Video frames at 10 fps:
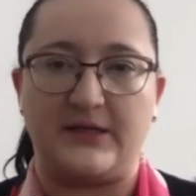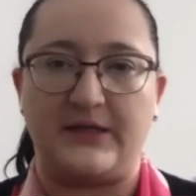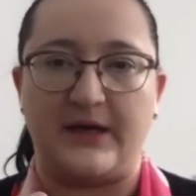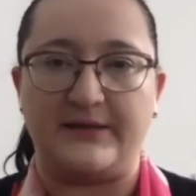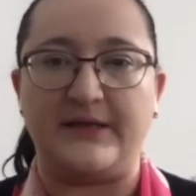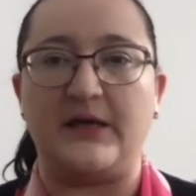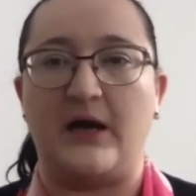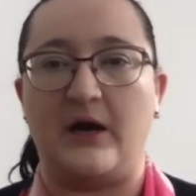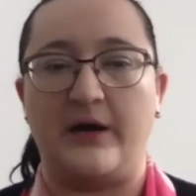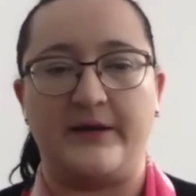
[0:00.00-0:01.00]

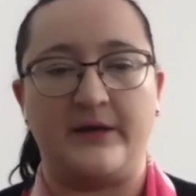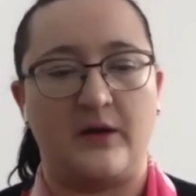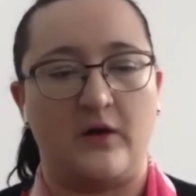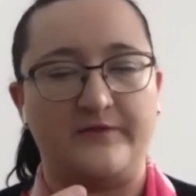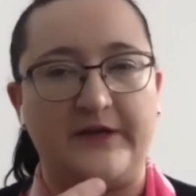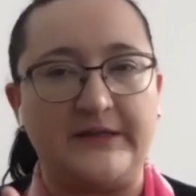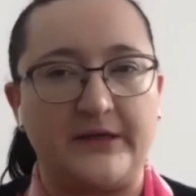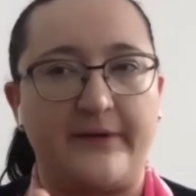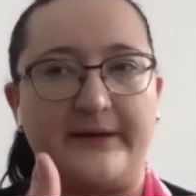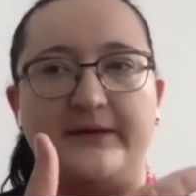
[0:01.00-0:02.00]
idea of
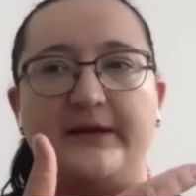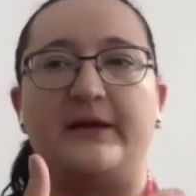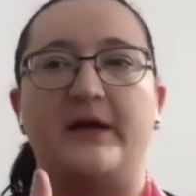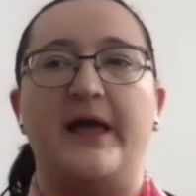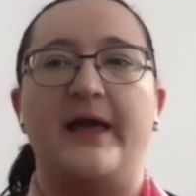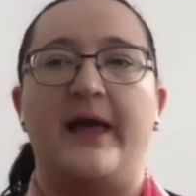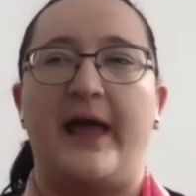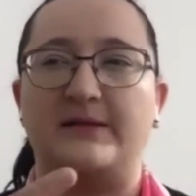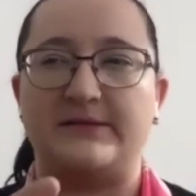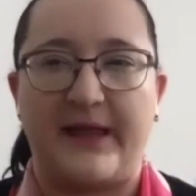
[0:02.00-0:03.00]
integrating
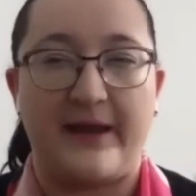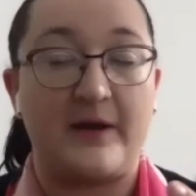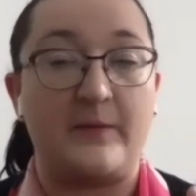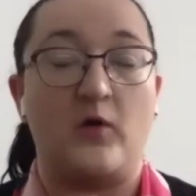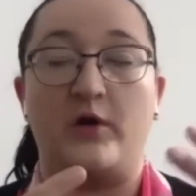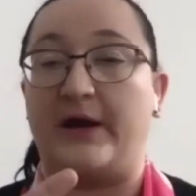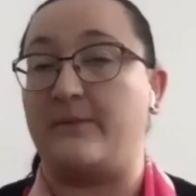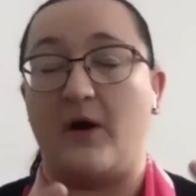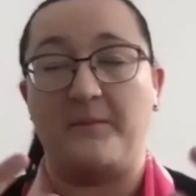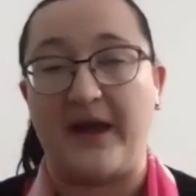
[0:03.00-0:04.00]
healthcare or like
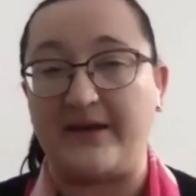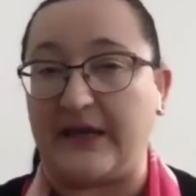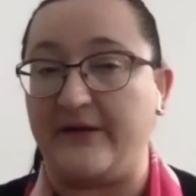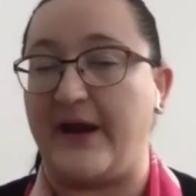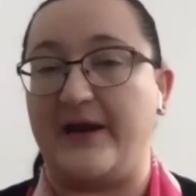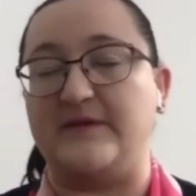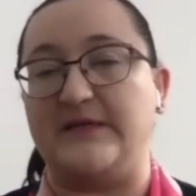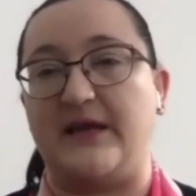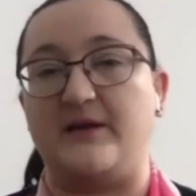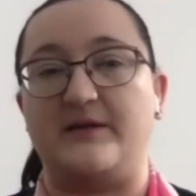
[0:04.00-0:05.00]
biomedically relevant
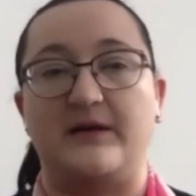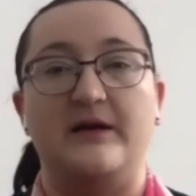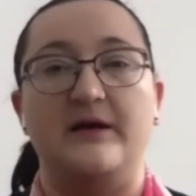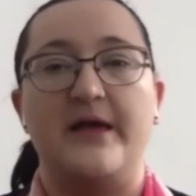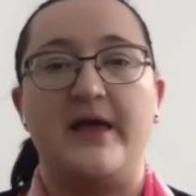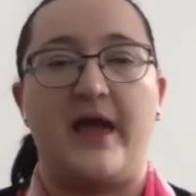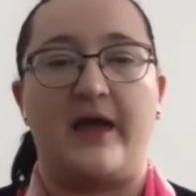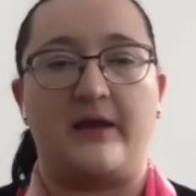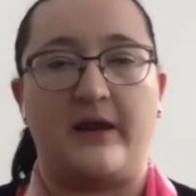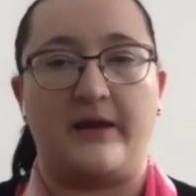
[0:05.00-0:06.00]
data
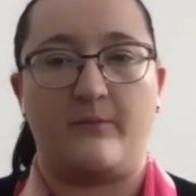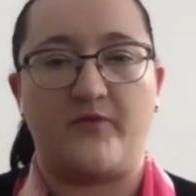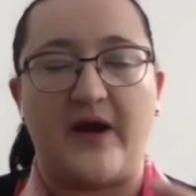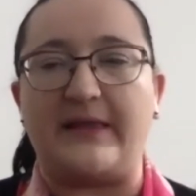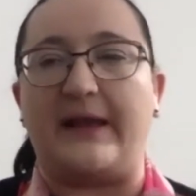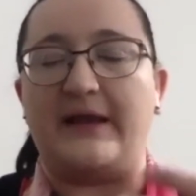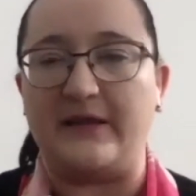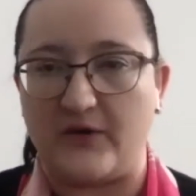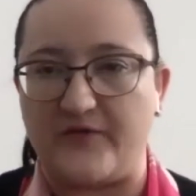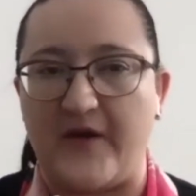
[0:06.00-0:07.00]
and providing
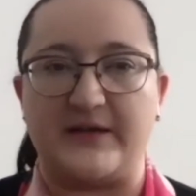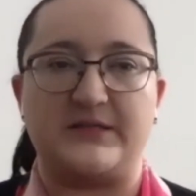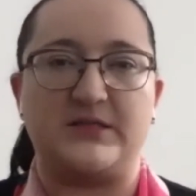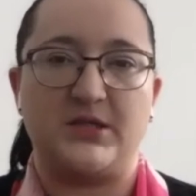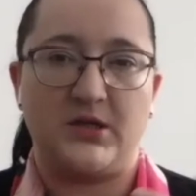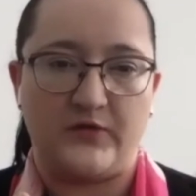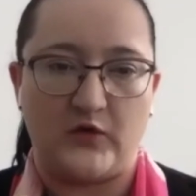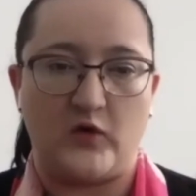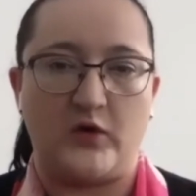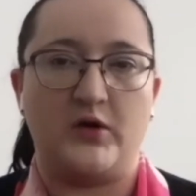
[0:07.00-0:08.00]
interface
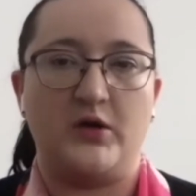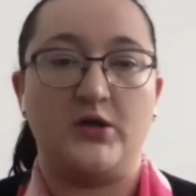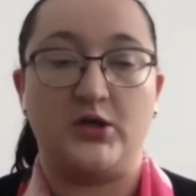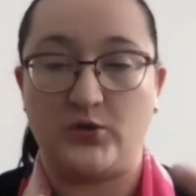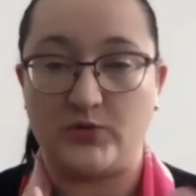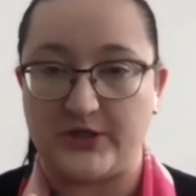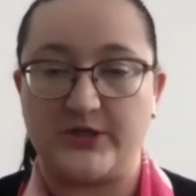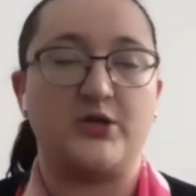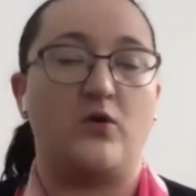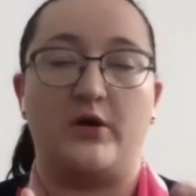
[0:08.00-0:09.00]
for
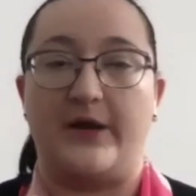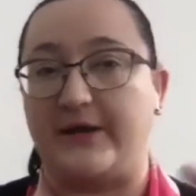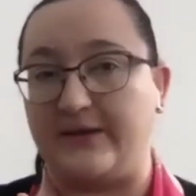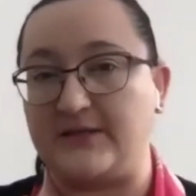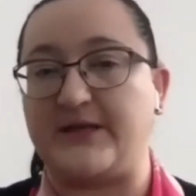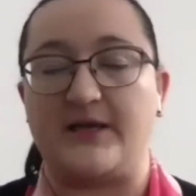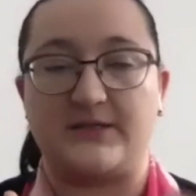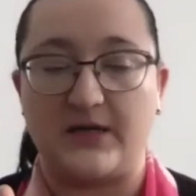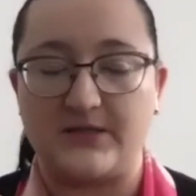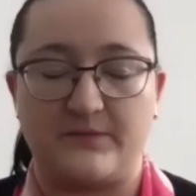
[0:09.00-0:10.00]
users, or like in this case,
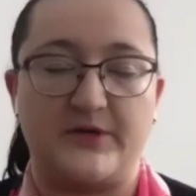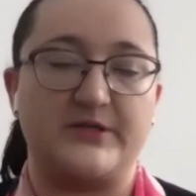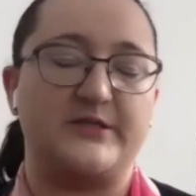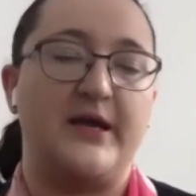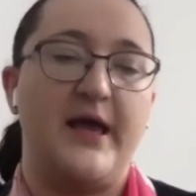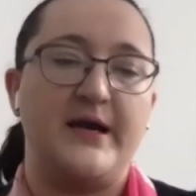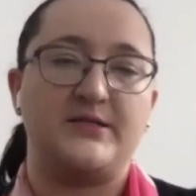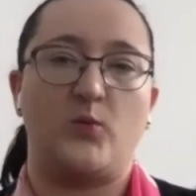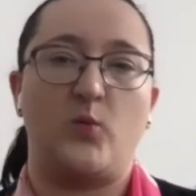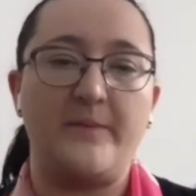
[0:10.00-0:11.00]
customers.
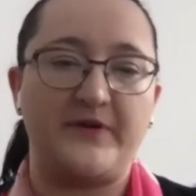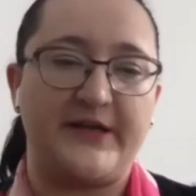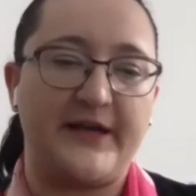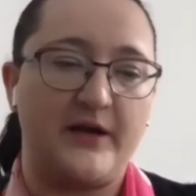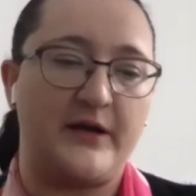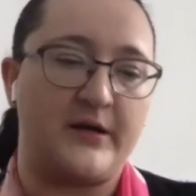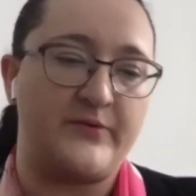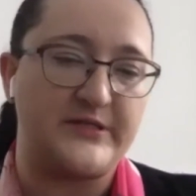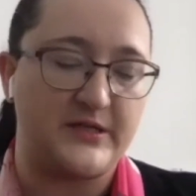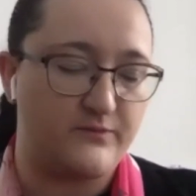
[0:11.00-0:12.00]
So one particular
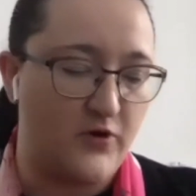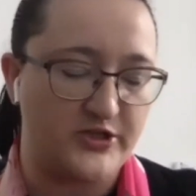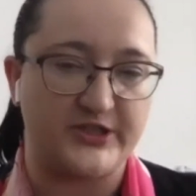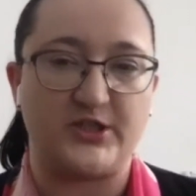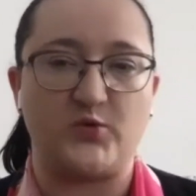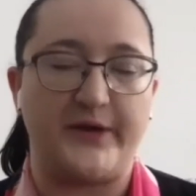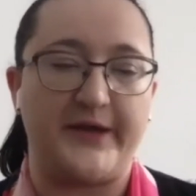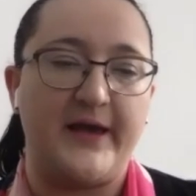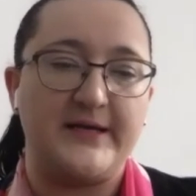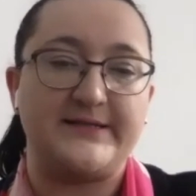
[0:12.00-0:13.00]
recent project that we
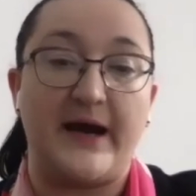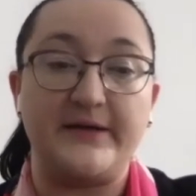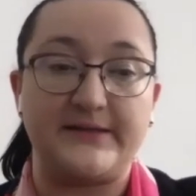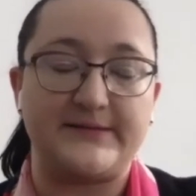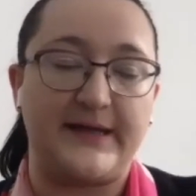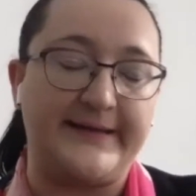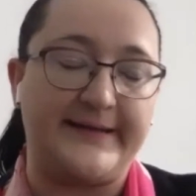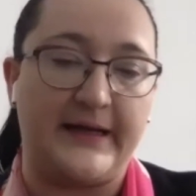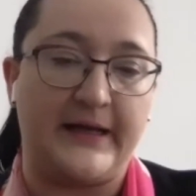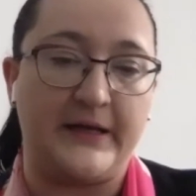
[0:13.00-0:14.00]
started in
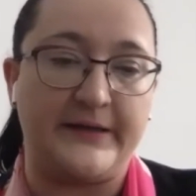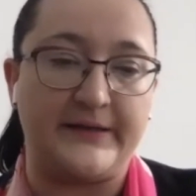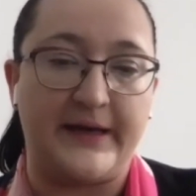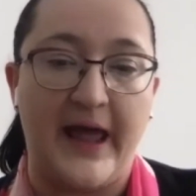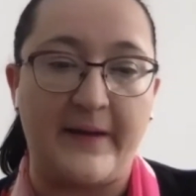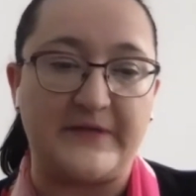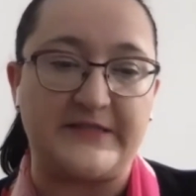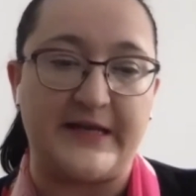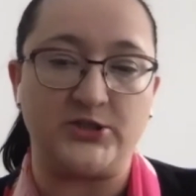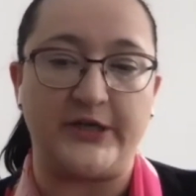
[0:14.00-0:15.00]
the lab is
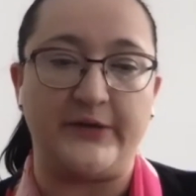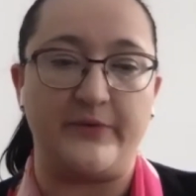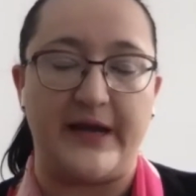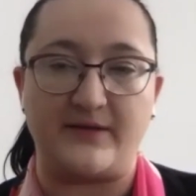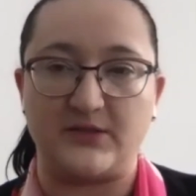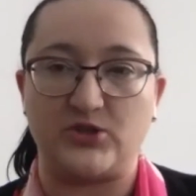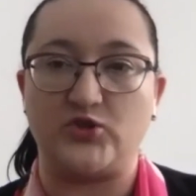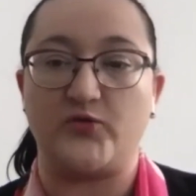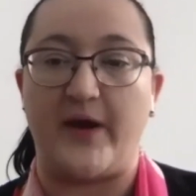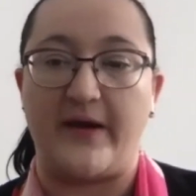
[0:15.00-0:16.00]
actually related
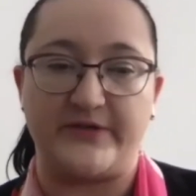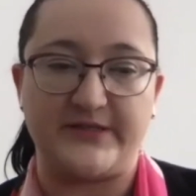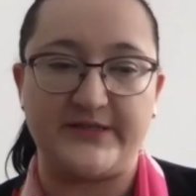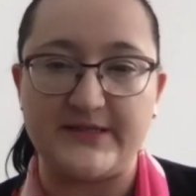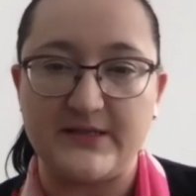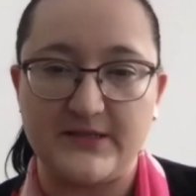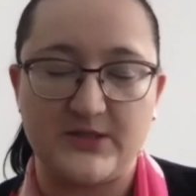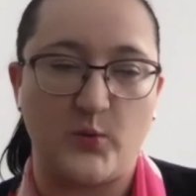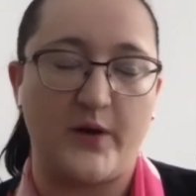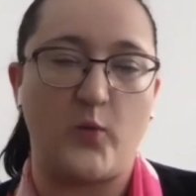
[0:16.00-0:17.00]
to rare diseases. So
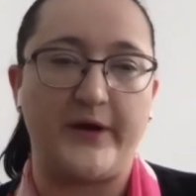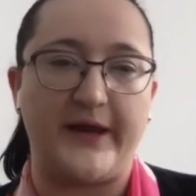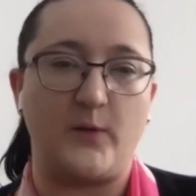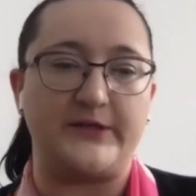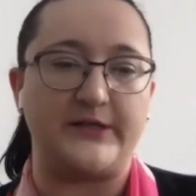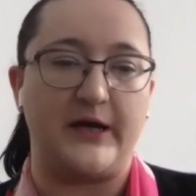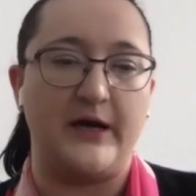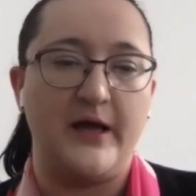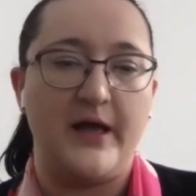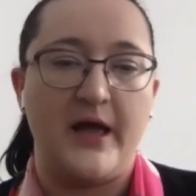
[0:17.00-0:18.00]
we are working with a
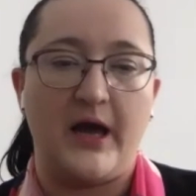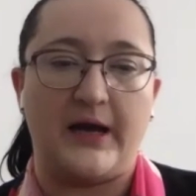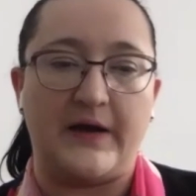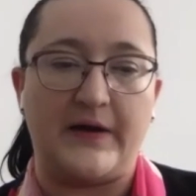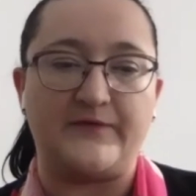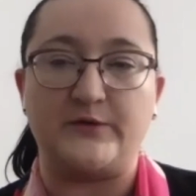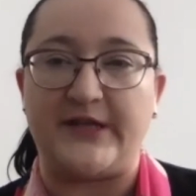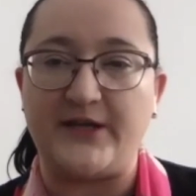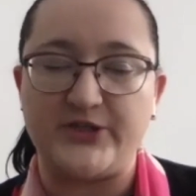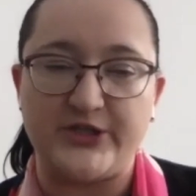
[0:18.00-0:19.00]

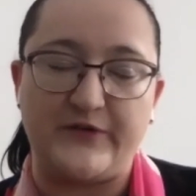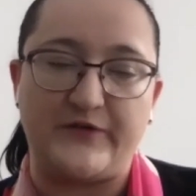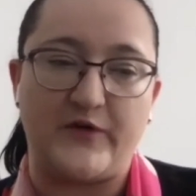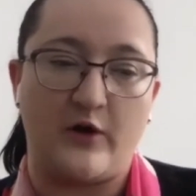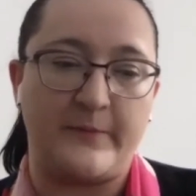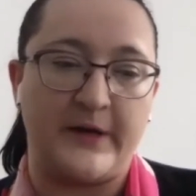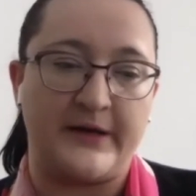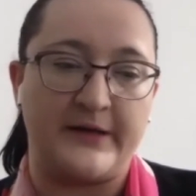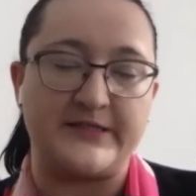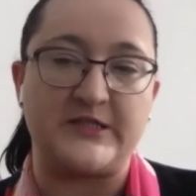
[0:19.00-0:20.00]
foundation from
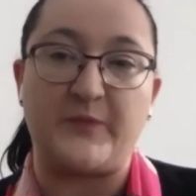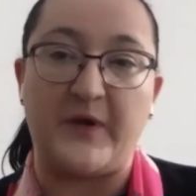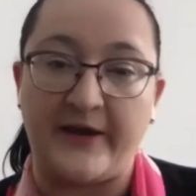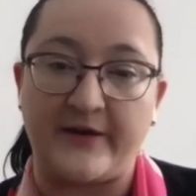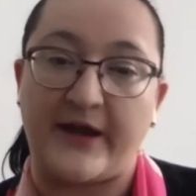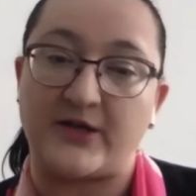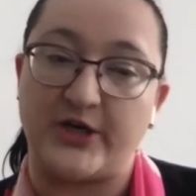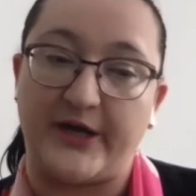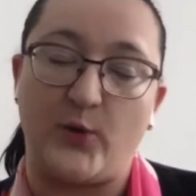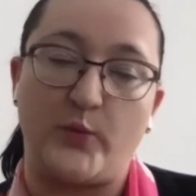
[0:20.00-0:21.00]
Spain,
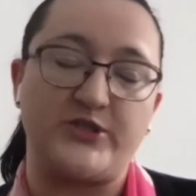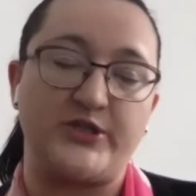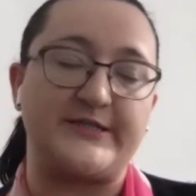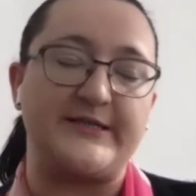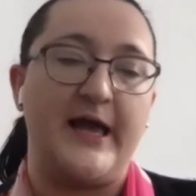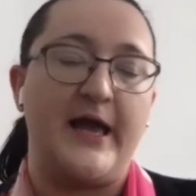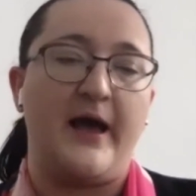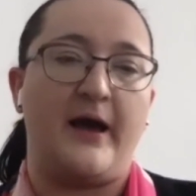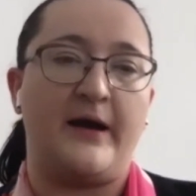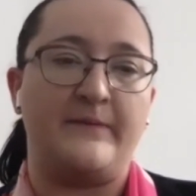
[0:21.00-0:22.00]
actually, which is
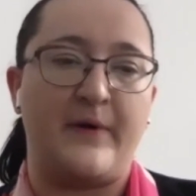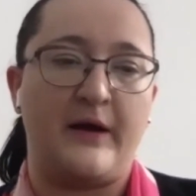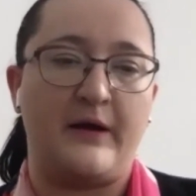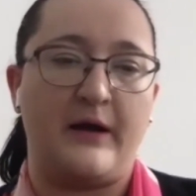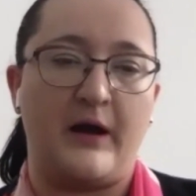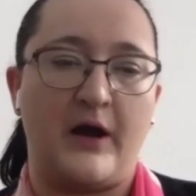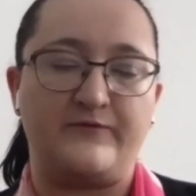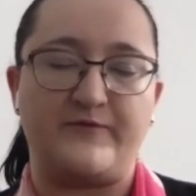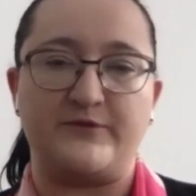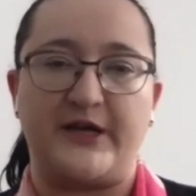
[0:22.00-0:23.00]

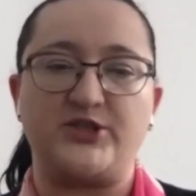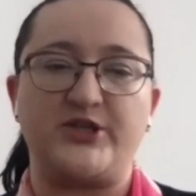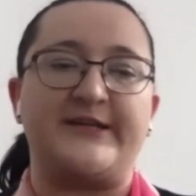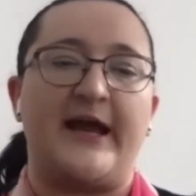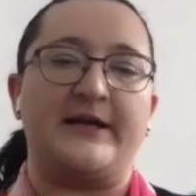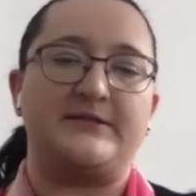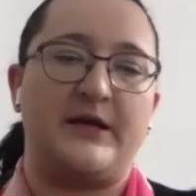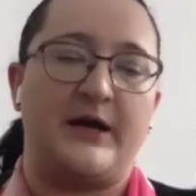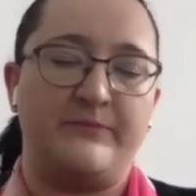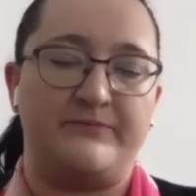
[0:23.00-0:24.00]
foundation that
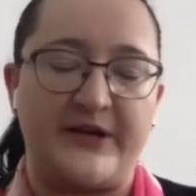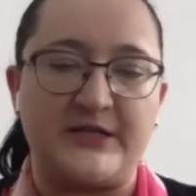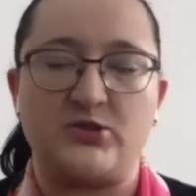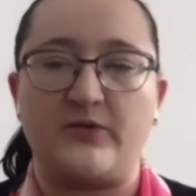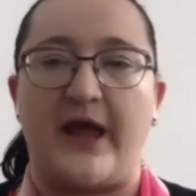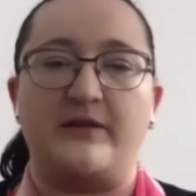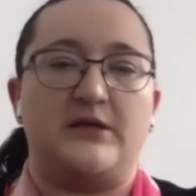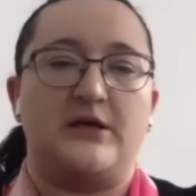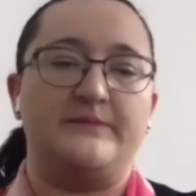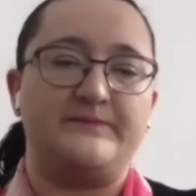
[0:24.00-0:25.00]
brings
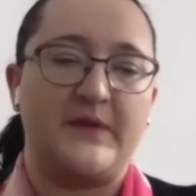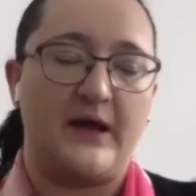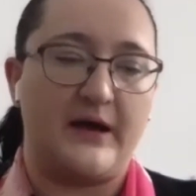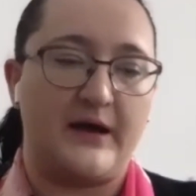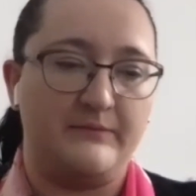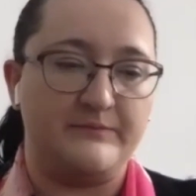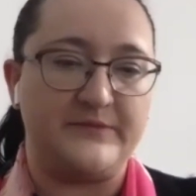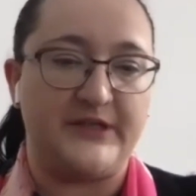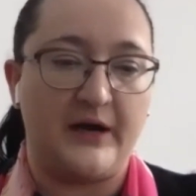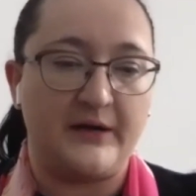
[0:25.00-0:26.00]
together
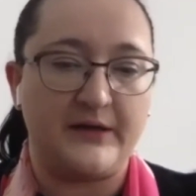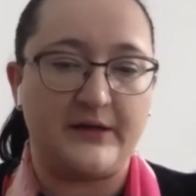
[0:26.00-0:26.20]
young